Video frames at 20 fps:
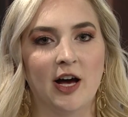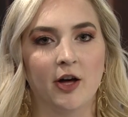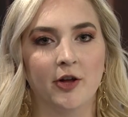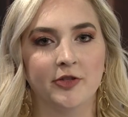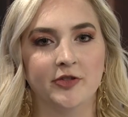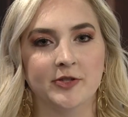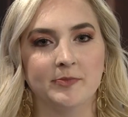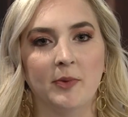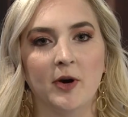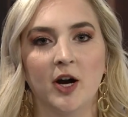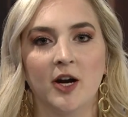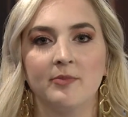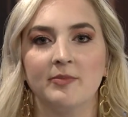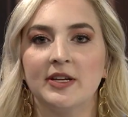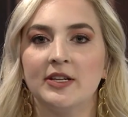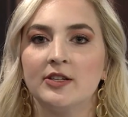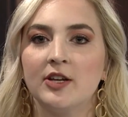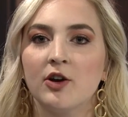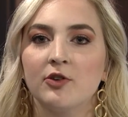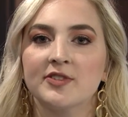Health
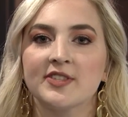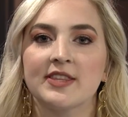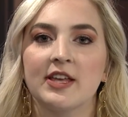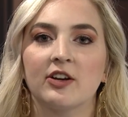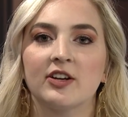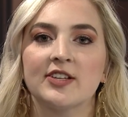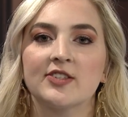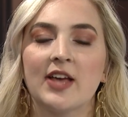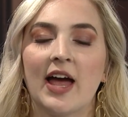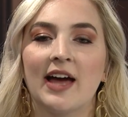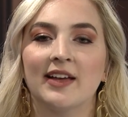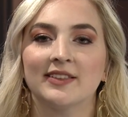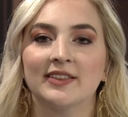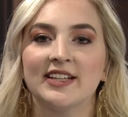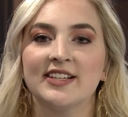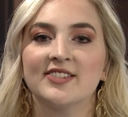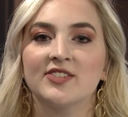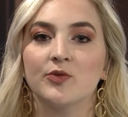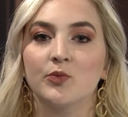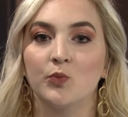Department knows there is at
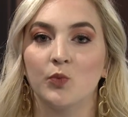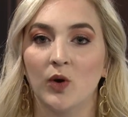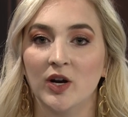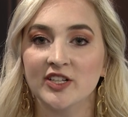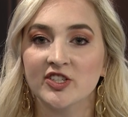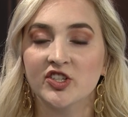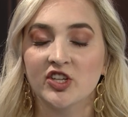least one